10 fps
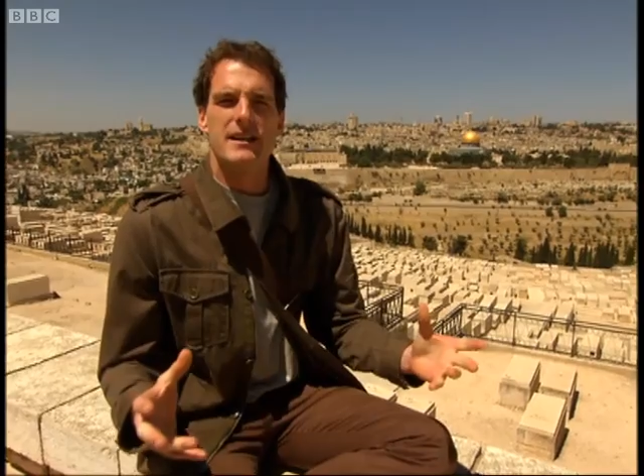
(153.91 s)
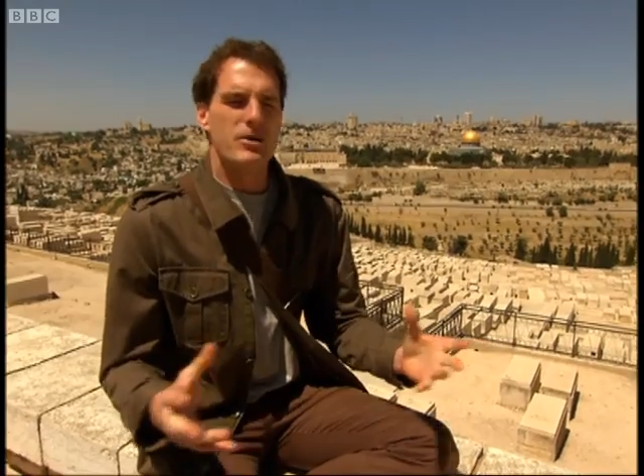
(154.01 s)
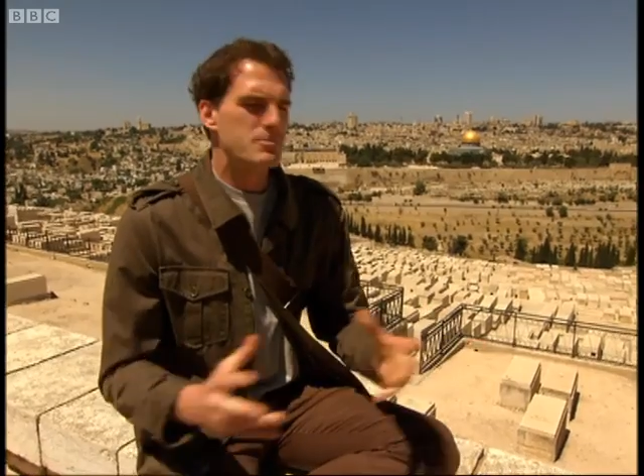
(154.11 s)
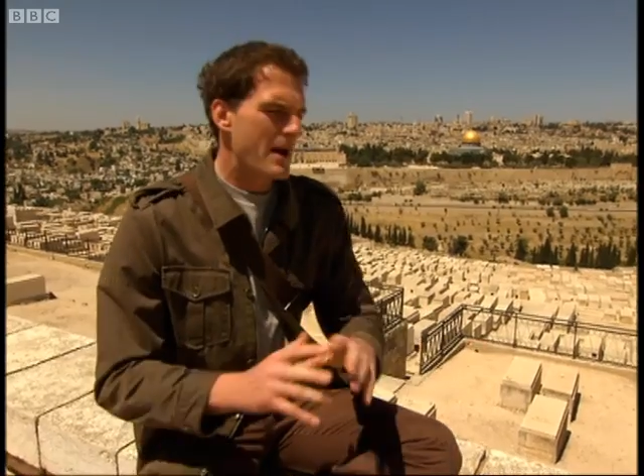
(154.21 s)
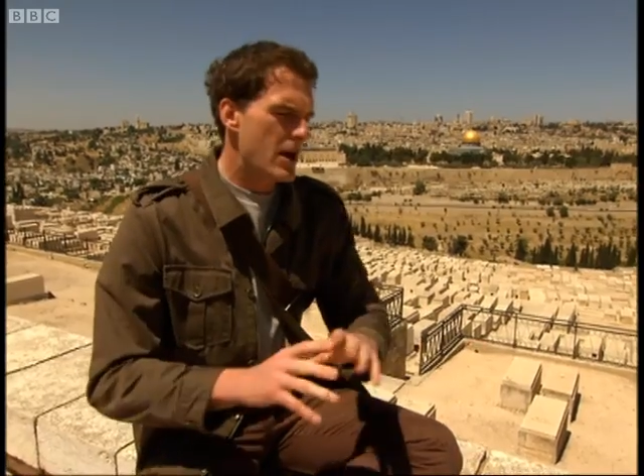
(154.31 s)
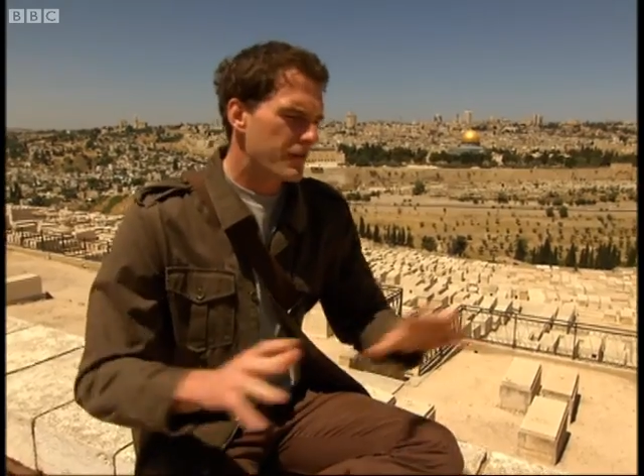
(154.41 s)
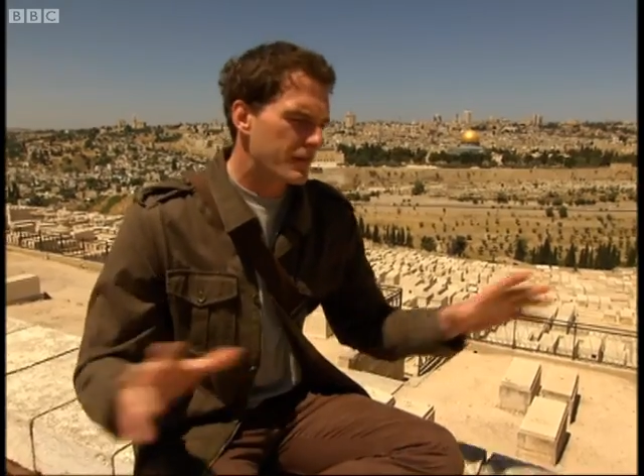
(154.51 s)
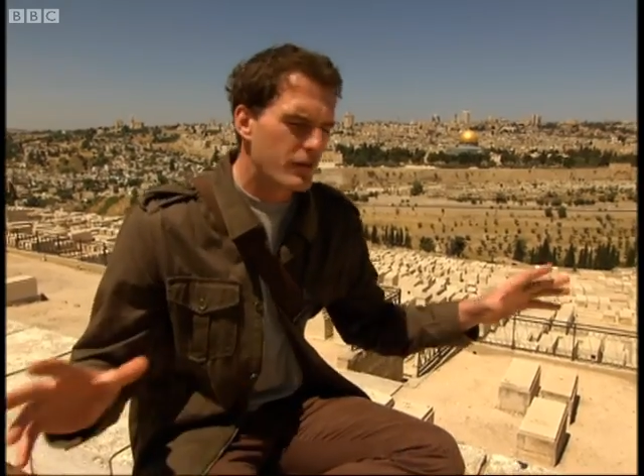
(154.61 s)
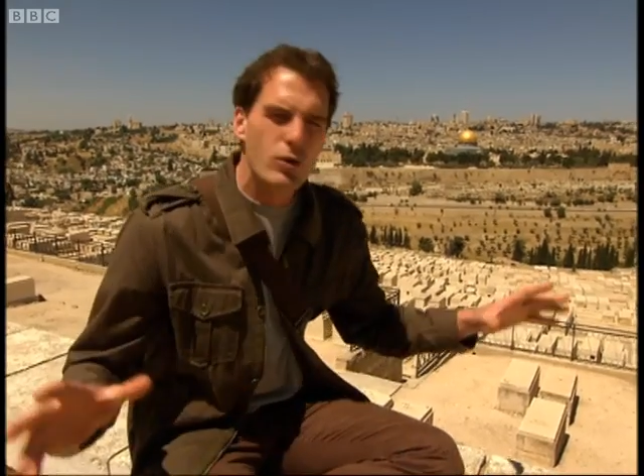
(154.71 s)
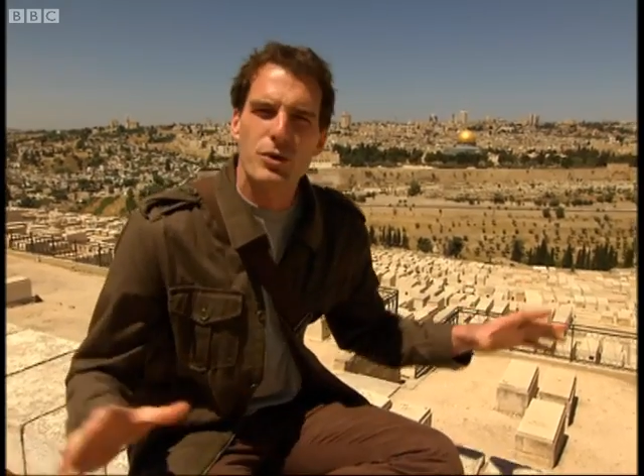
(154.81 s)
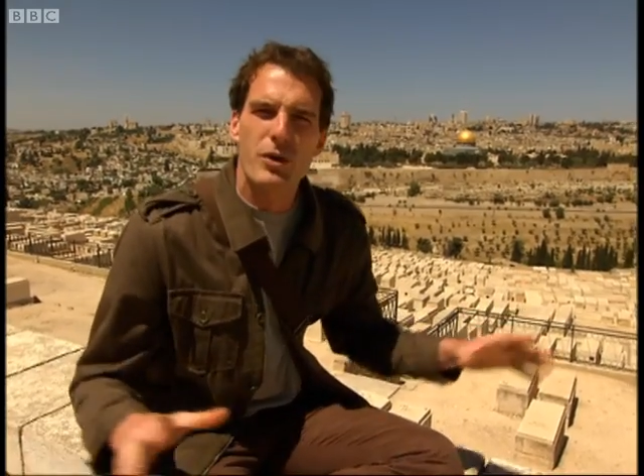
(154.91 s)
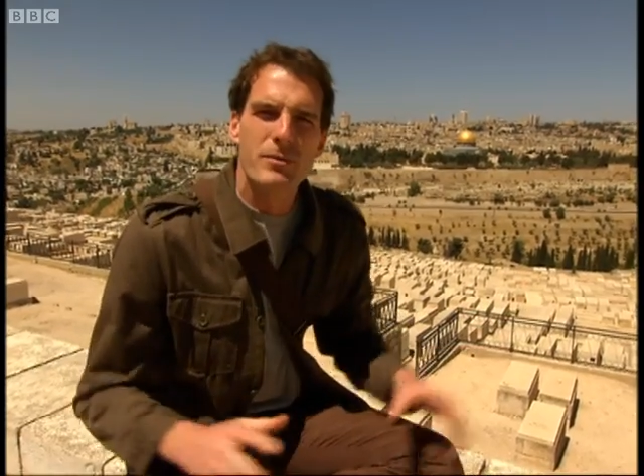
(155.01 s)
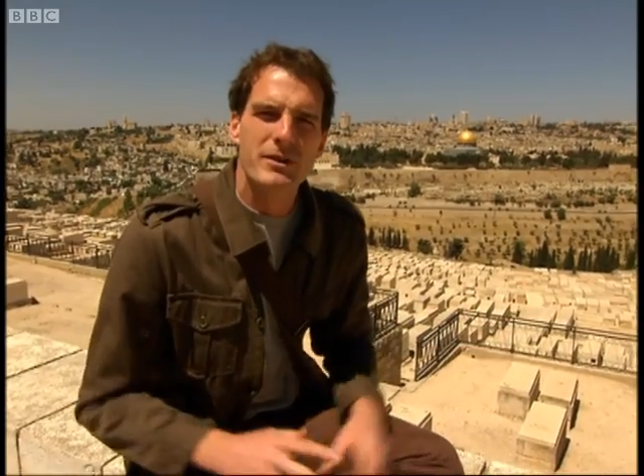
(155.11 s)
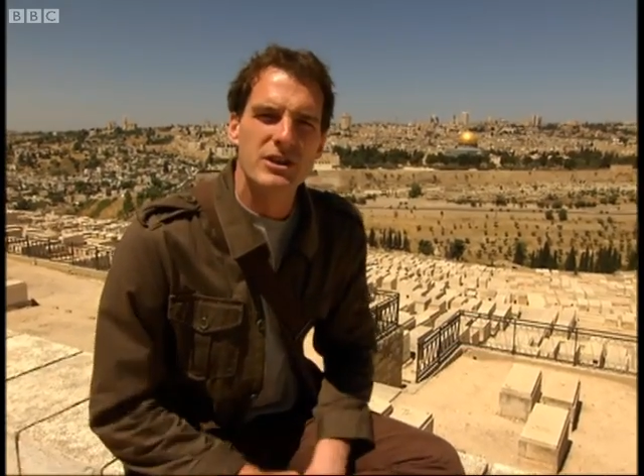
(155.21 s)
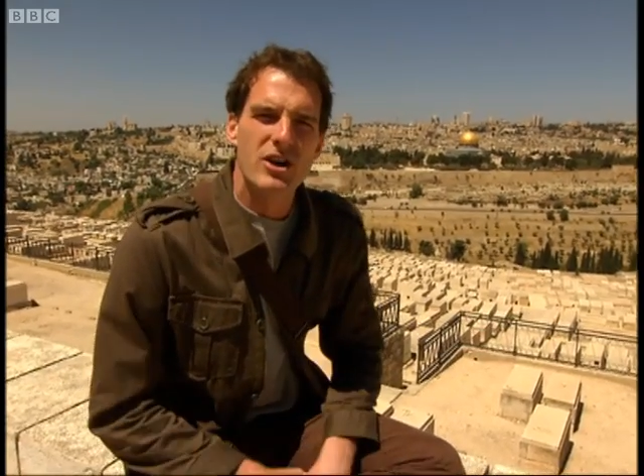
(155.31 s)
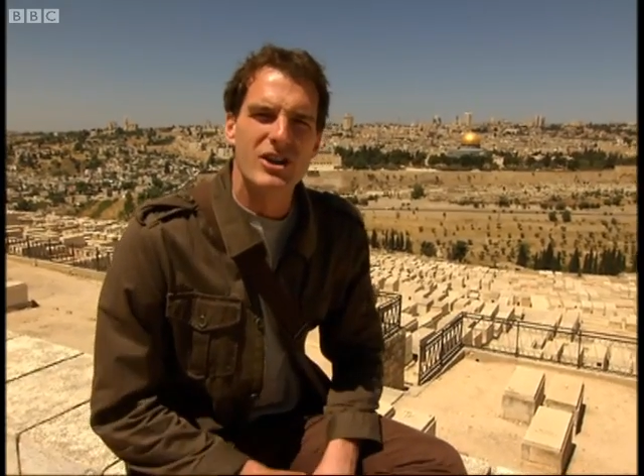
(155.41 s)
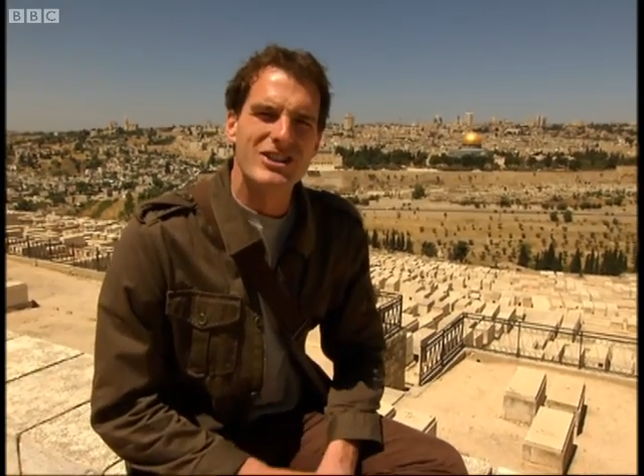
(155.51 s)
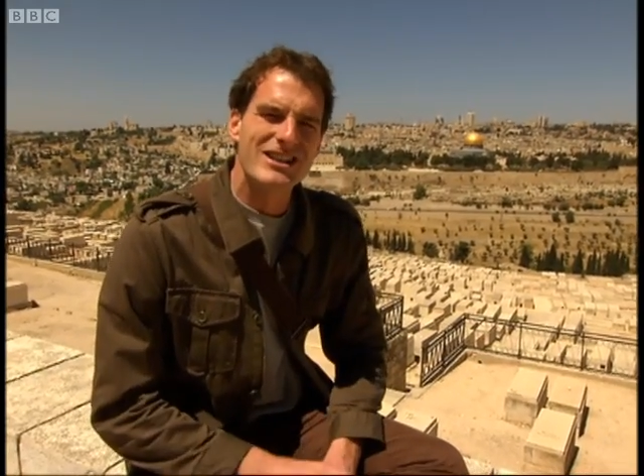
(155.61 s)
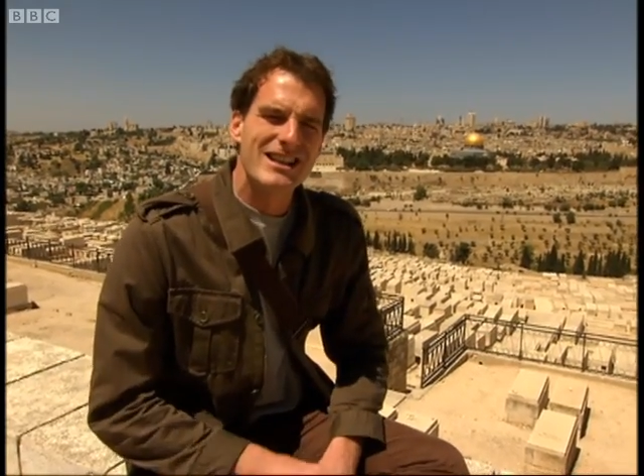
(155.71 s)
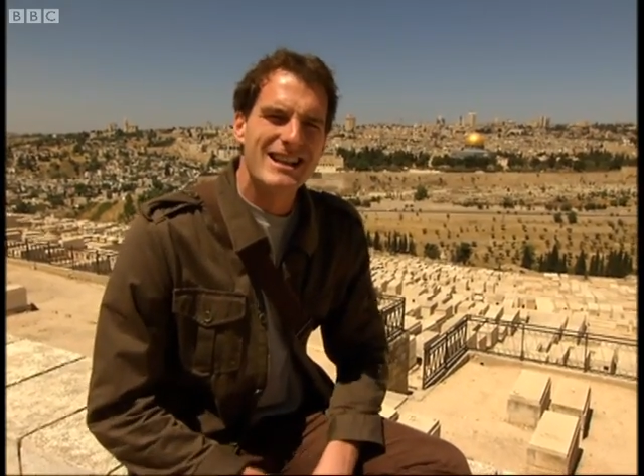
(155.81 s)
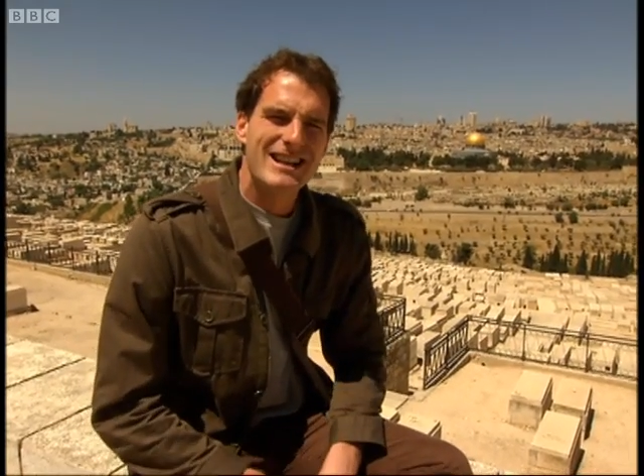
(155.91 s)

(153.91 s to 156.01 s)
the most powerful of all the Roman gods,